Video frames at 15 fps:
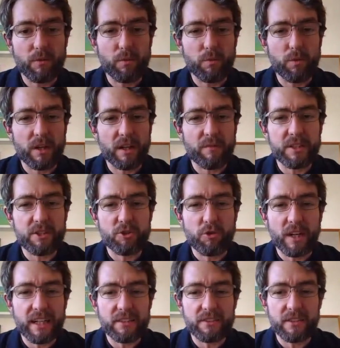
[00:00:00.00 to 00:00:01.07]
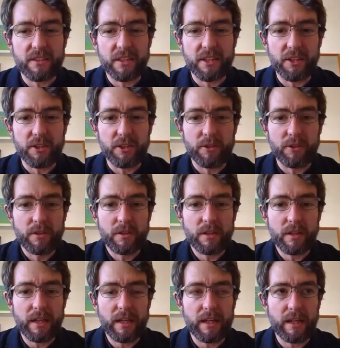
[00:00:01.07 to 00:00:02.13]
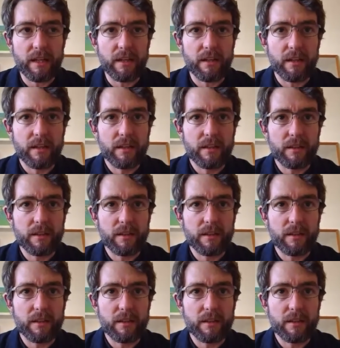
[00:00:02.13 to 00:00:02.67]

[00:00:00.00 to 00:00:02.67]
what I've been trying to do in